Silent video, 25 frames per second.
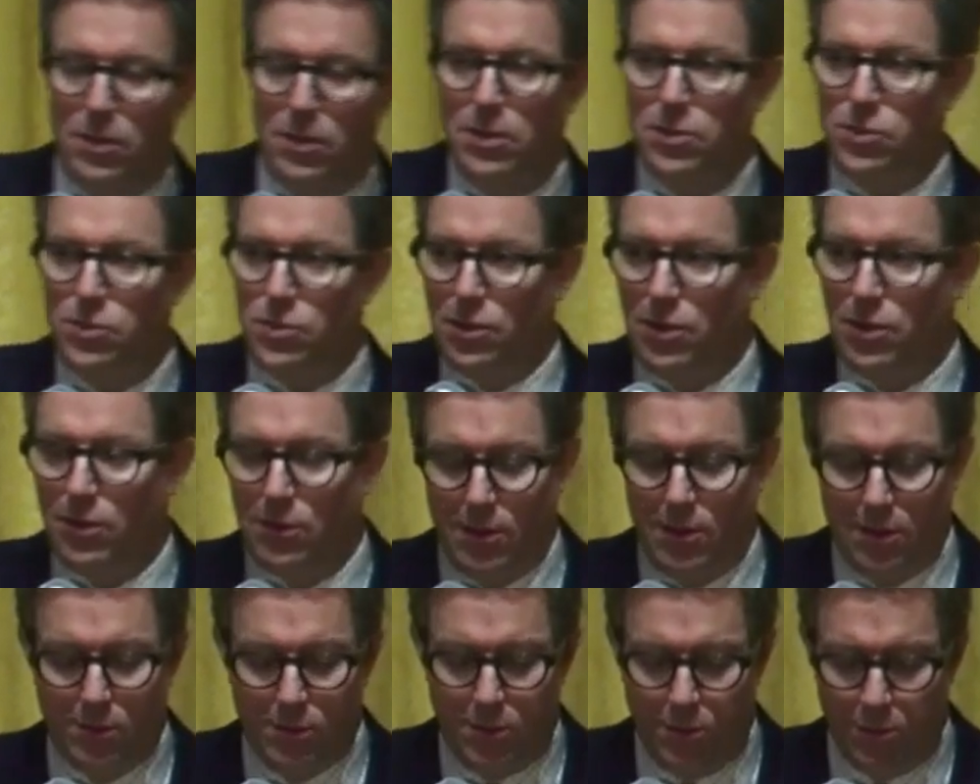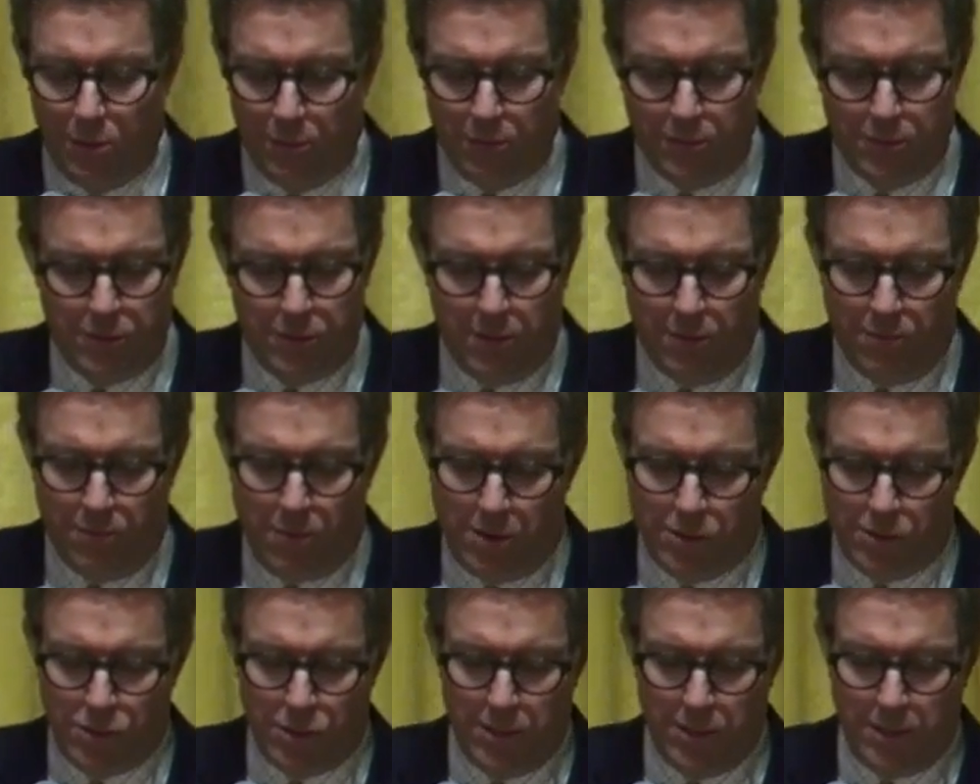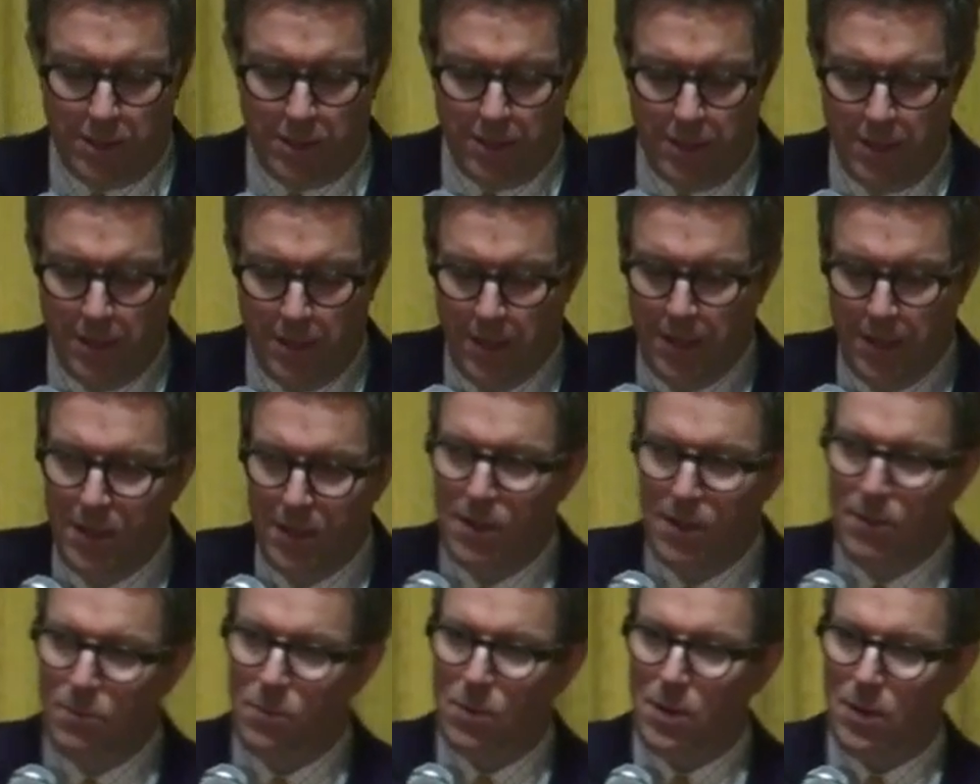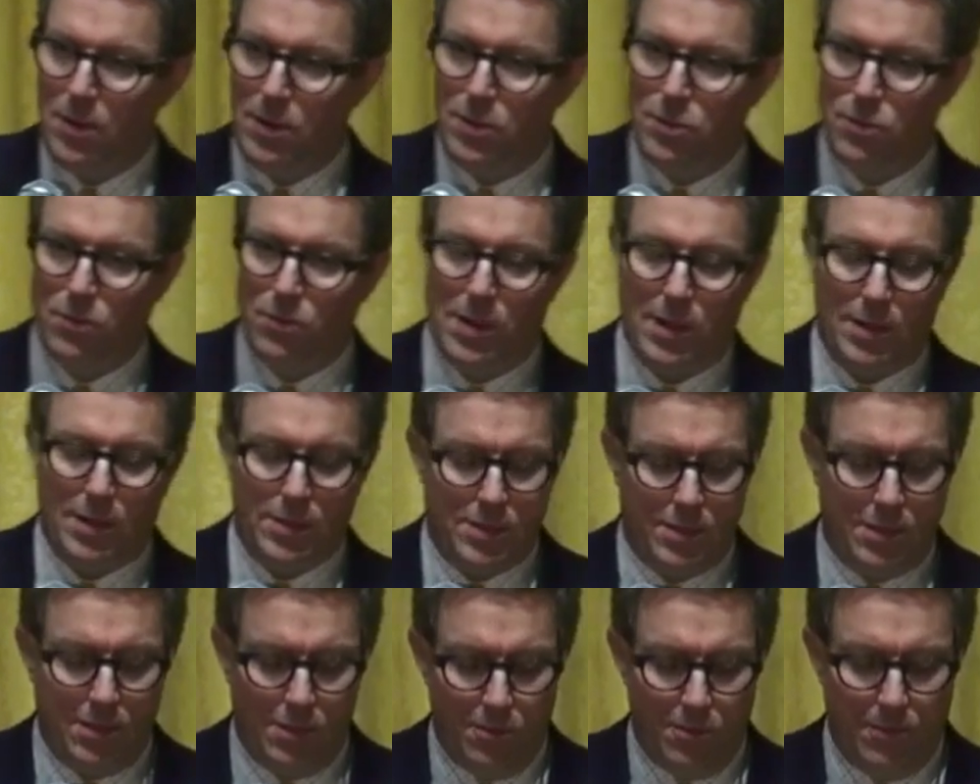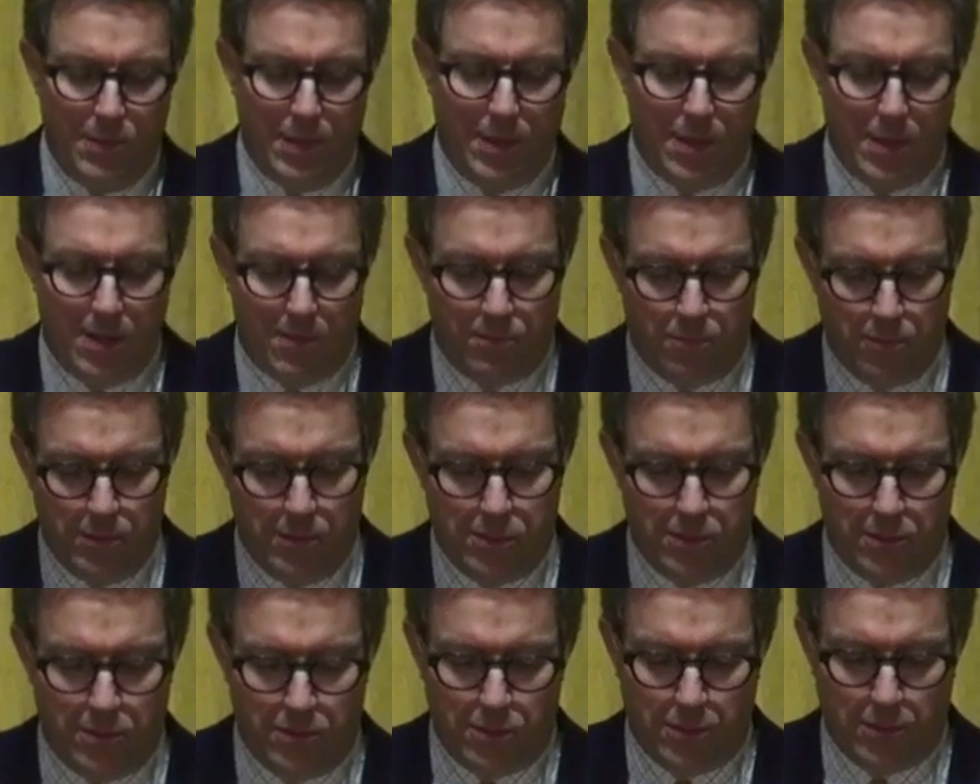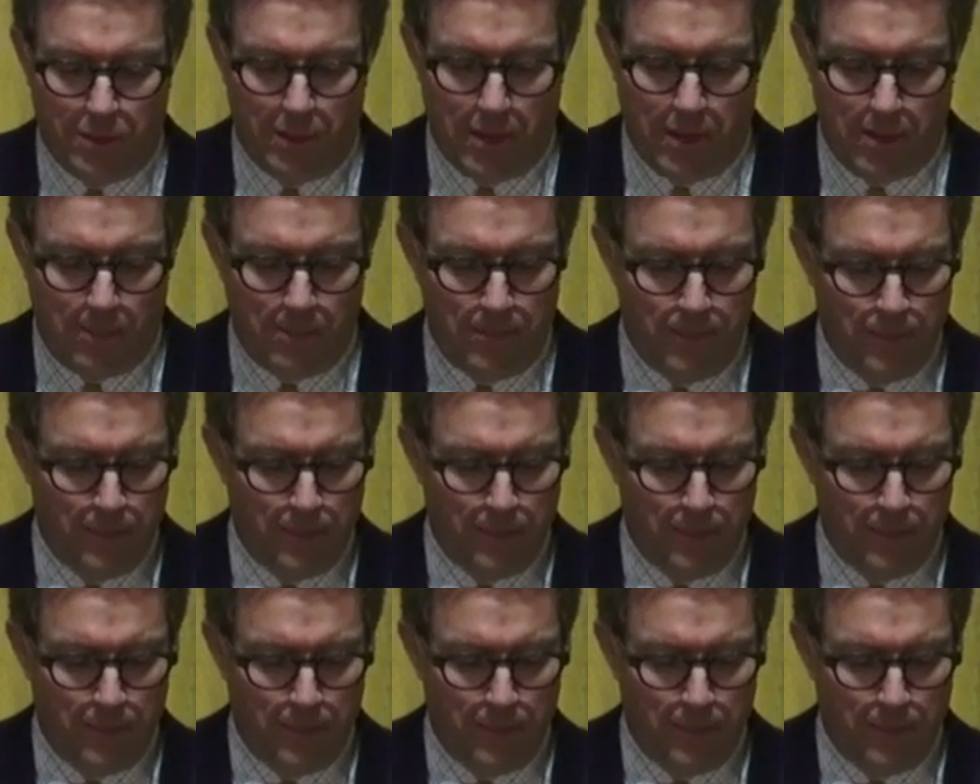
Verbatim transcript: engineering at the University of Washington, where he directs the Ubicomp Research Lab.